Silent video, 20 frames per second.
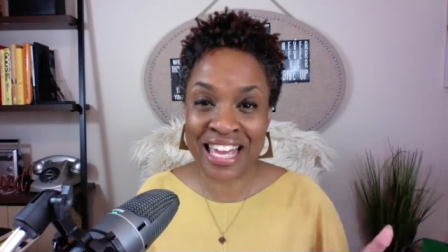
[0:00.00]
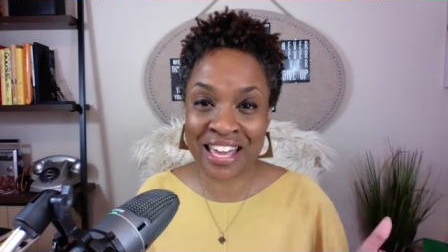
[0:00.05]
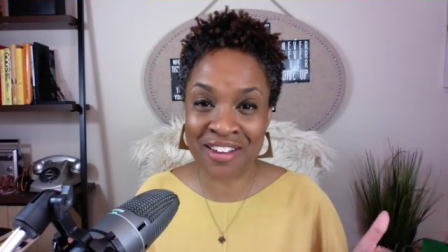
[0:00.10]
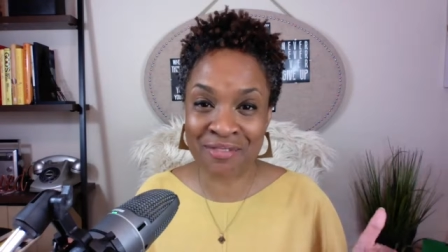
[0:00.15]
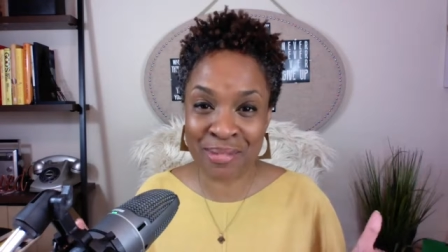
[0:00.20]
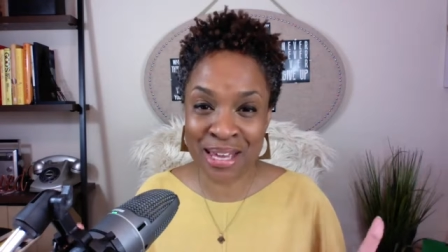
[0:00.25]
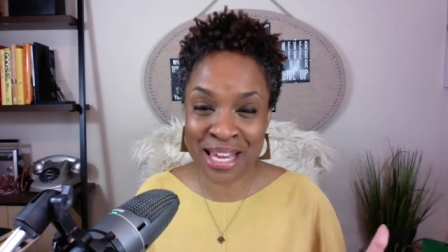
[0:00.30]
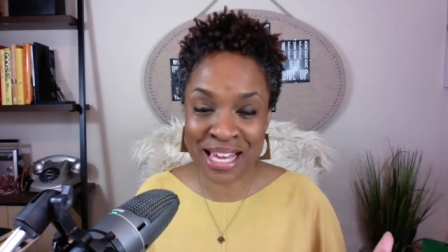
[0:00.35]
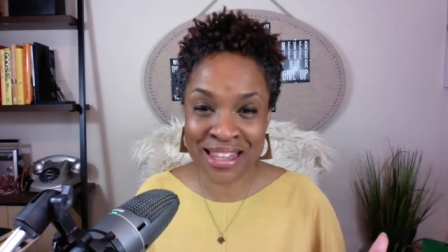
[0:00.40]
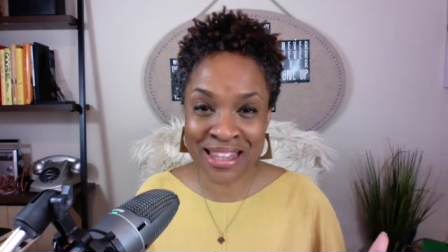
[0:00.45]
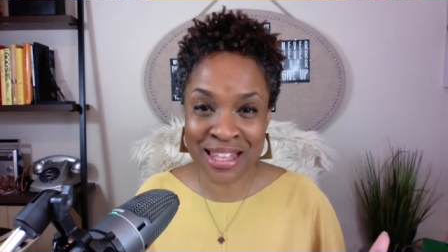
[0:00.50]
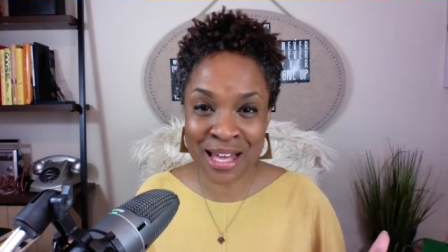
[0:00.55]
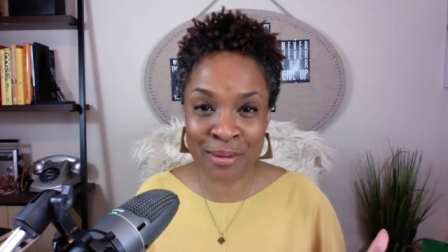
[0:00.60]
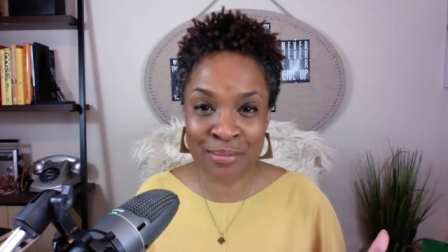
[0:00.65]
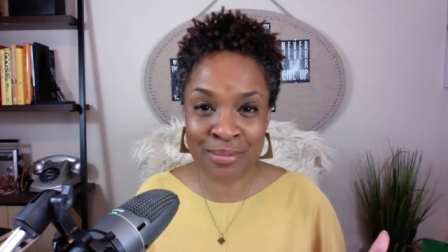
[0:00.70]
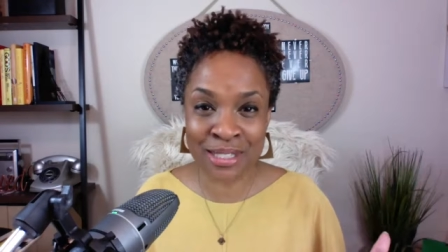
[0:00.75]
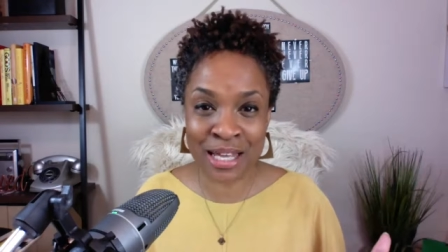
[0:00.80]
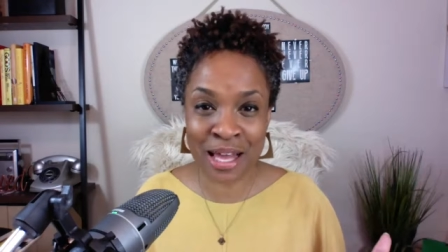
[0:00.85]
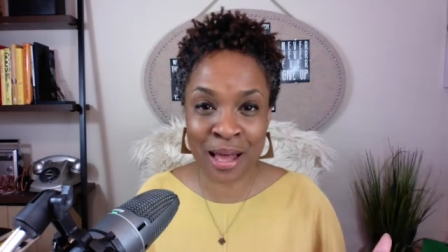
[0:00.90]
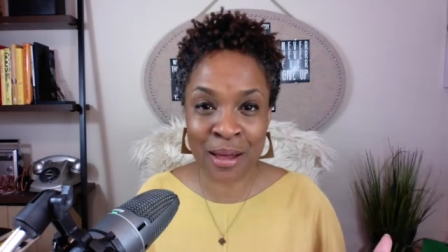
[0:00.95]
give me a
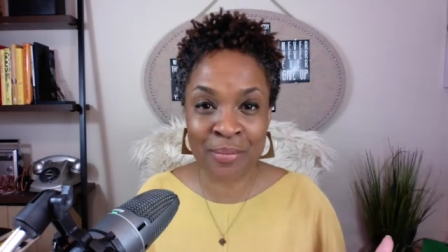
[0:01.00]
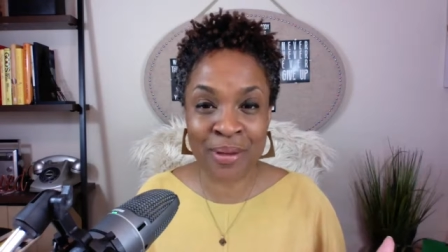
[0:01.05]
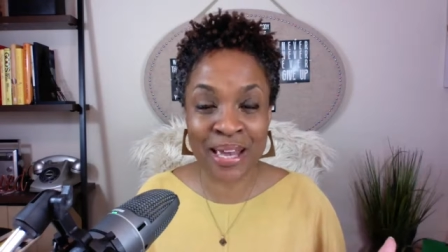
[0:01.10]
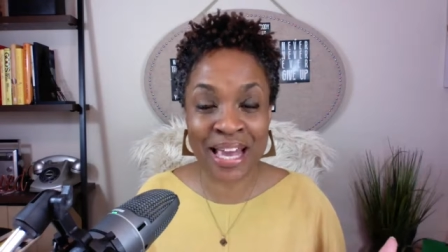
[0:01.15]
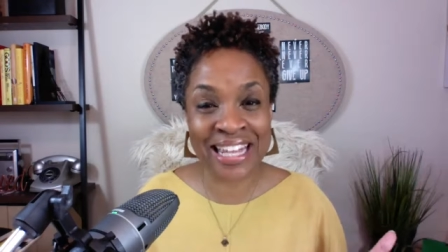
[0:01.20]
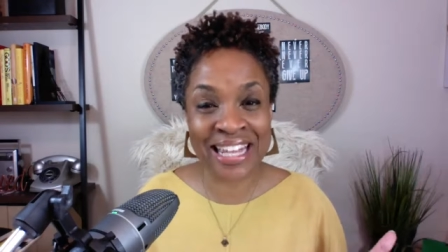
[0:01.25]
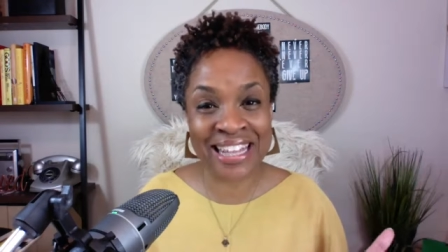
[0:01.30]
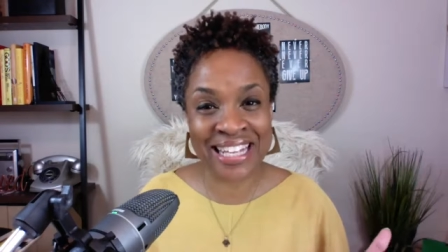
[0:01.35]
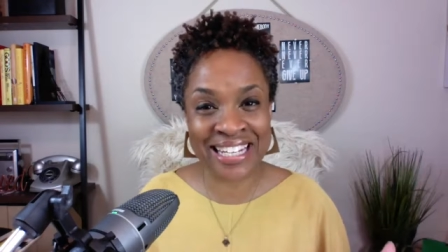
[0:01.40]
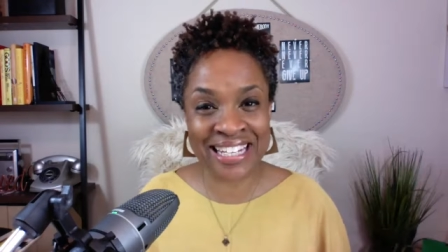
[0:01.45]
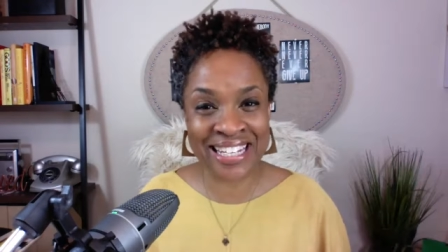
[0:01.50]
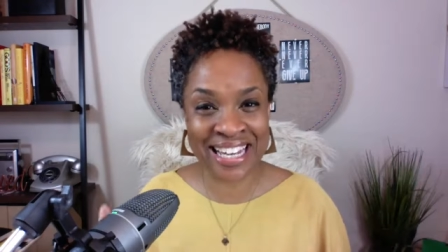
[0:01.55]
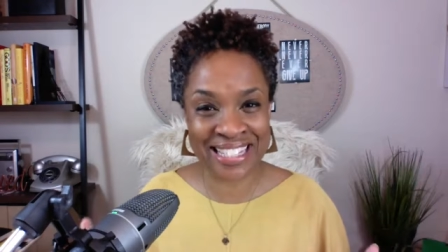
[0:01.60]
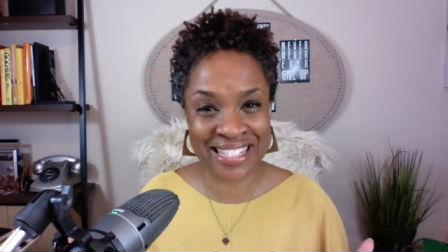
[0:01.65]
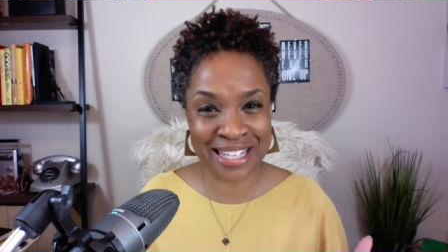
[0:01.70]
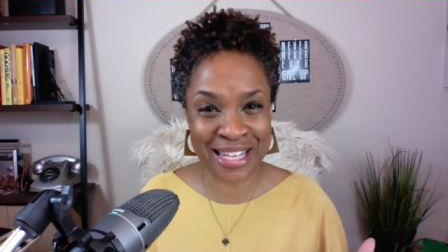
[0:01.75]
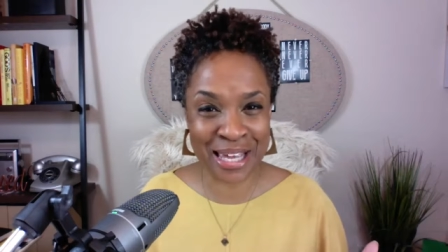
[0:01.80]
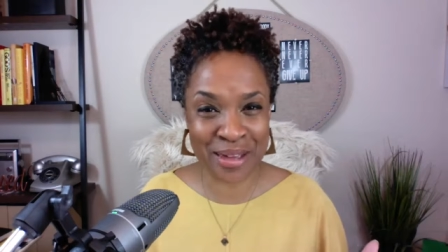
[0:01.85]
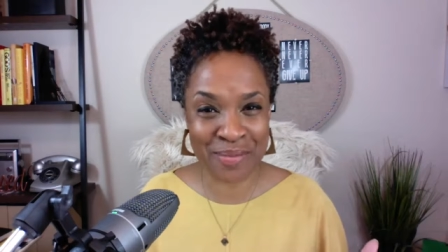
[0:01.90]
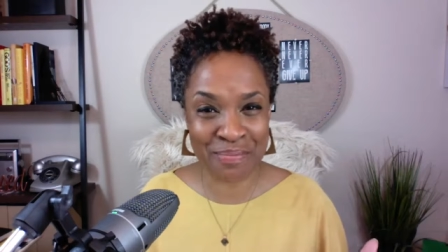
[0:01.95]
thumbs up, and then
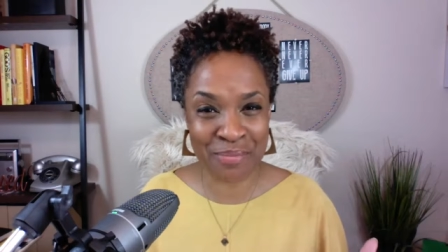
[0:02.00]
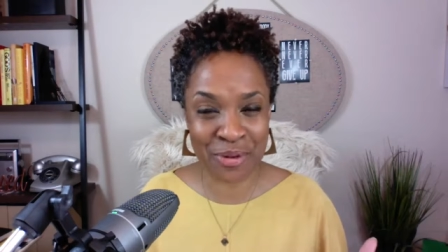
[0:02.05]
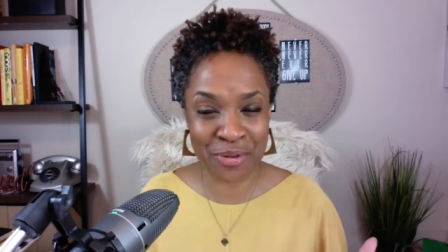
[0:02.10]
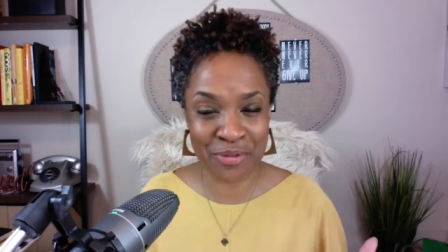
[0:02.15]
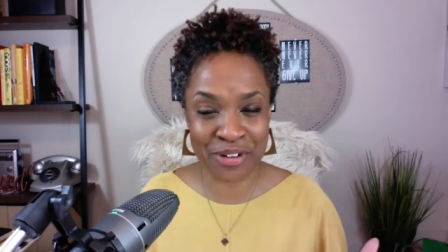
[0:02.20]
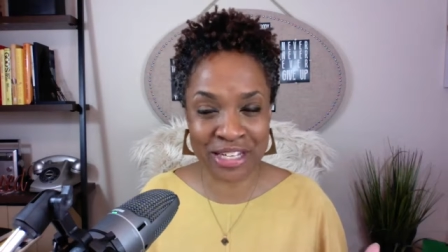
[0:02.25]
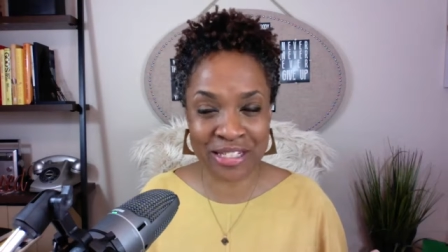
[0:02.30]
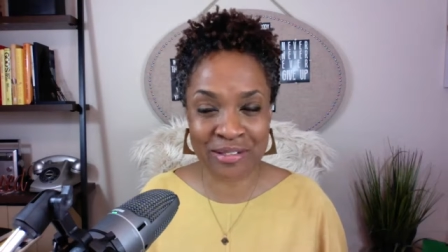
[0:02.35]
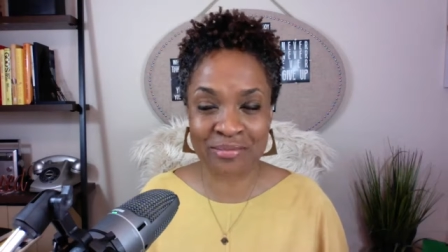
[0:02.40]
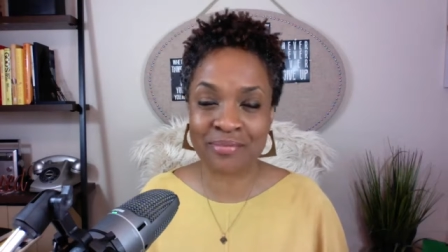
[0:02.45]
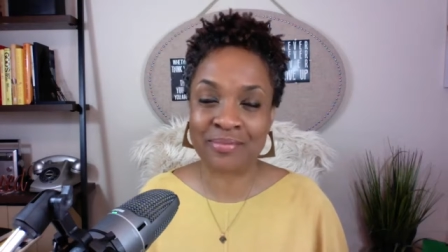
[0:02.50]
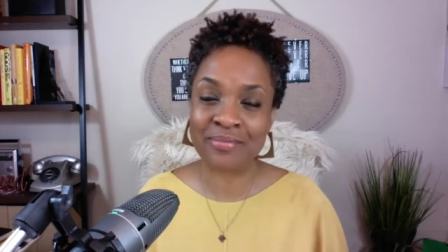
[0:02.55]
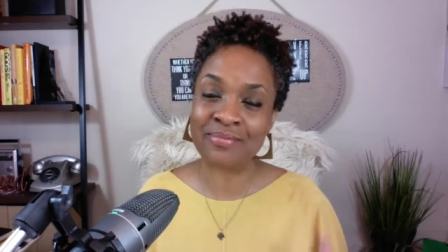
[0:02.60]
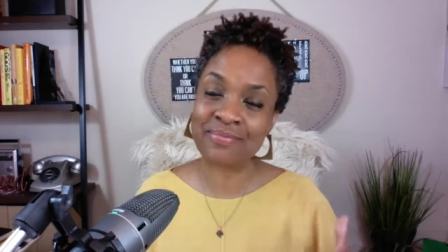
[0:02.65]
let's keep moving.